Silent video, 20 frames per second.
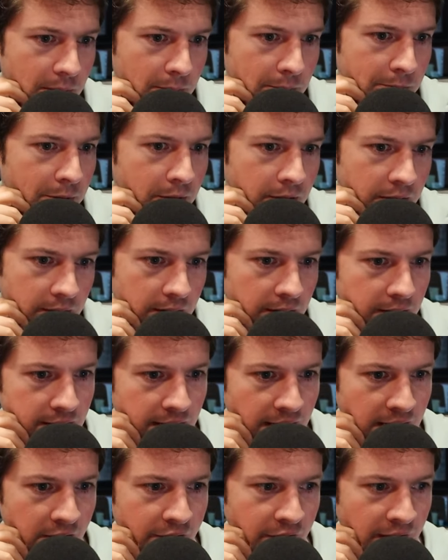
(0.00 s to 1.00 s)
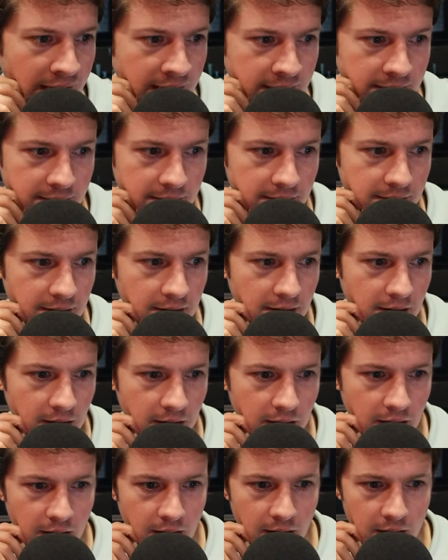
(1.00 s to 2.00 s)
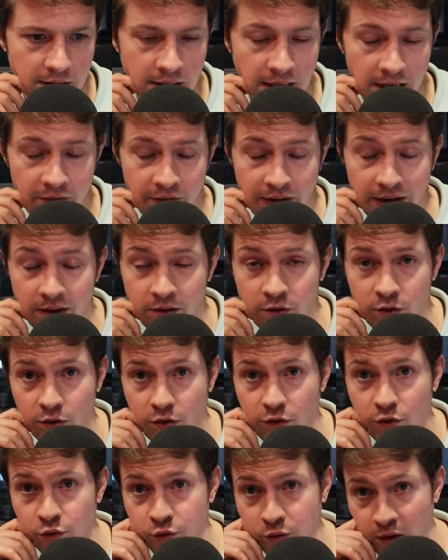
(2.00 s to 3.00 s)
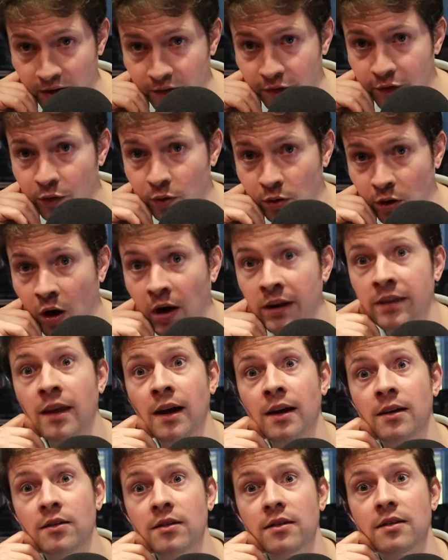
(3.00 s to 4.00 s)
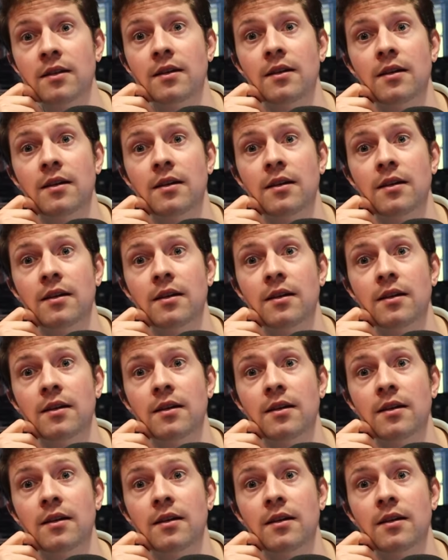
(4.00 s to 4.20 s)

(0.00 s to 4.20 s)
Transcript: But they have had... they have had a dreadful 9 days.